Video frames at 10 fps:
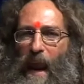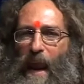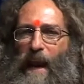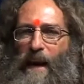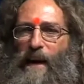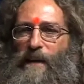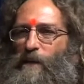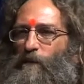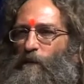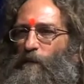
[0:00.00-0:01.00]
In it,
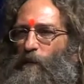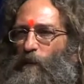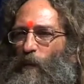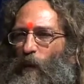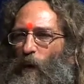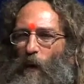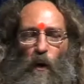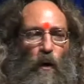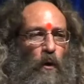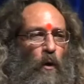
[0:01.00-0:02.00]

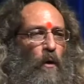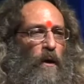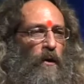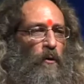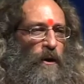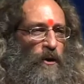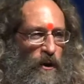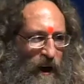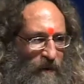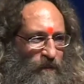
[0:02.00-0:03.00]
Lord Krishna